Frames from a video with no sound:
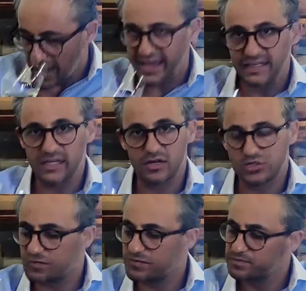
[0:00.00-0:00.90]
get a lot
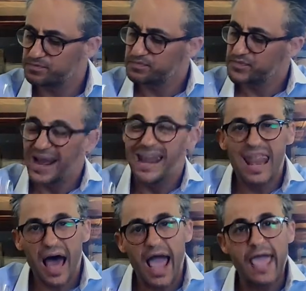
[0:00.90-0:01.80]
of
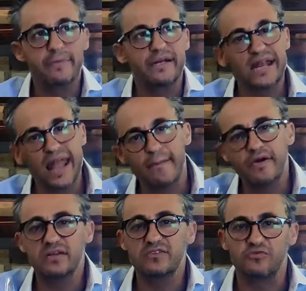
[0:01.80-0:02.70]
lime and
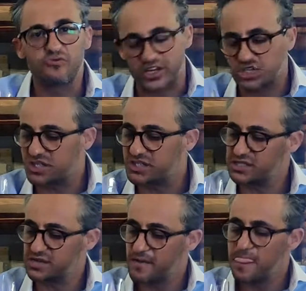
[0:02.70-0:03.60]
lemon and
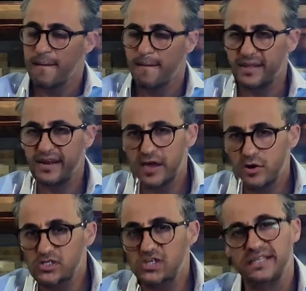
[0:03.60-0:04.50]
freshness, but then I
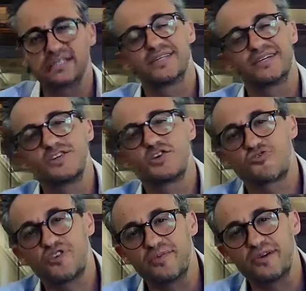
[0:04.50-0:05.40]
also get a certain
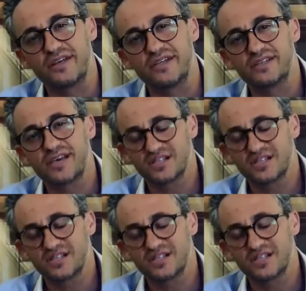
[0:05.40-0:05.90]
creaminess.